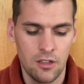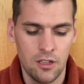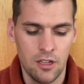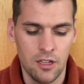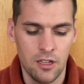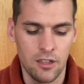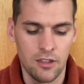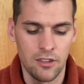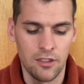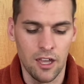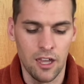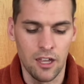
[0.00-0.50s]

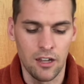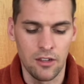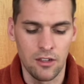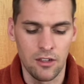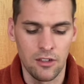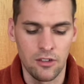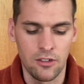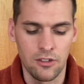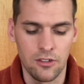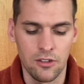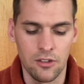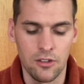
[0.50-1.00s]
And that
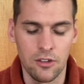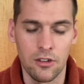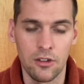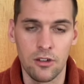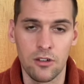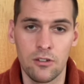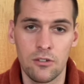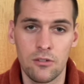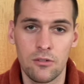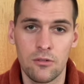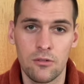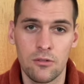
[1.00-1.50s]
is a good
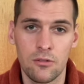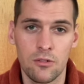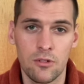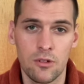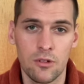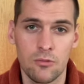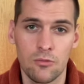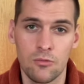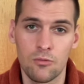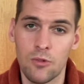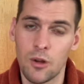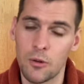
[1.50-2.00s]

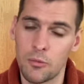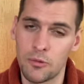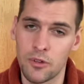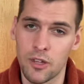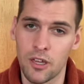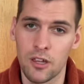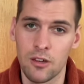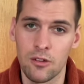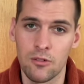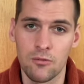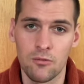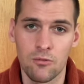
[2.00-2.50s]

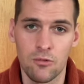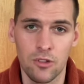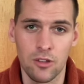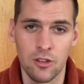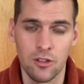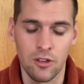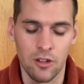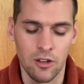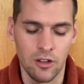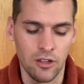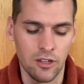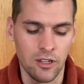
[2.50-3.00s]
website with a
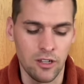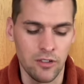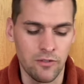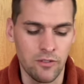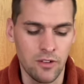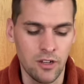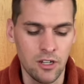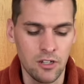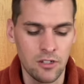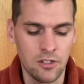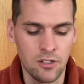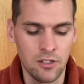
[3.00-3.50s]
lot of
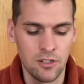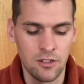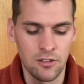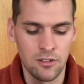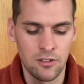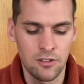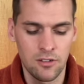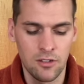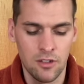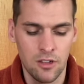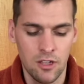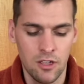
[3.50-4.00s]

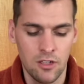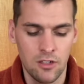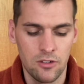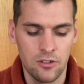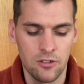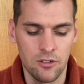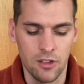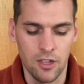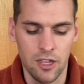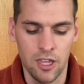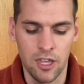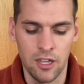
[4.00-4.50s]
definitions.
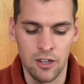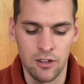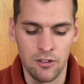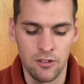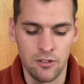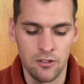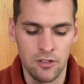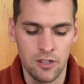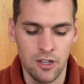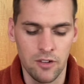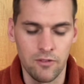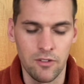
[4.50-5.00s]
So again,
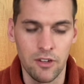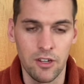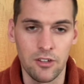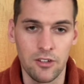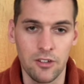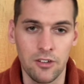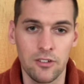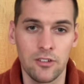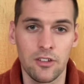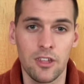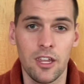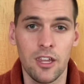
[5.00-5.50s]

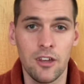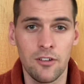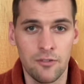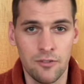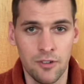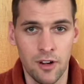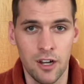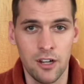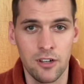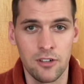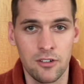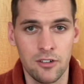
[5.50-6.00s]
definitions in
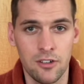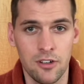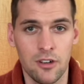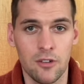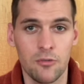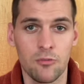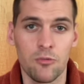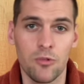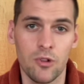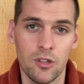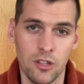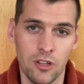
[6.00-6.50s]
French
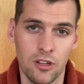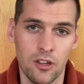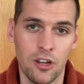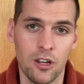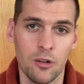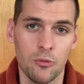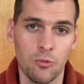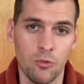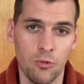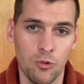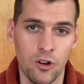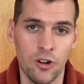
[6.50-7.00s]
when looking
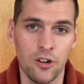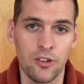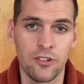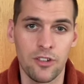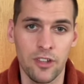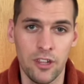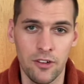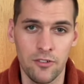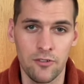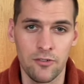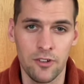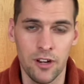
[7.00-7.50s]
up words
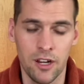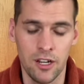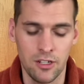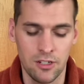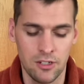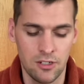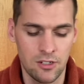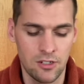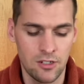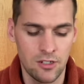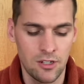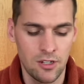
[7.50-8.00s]
in
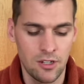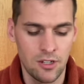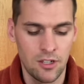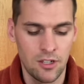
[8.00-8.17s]
French.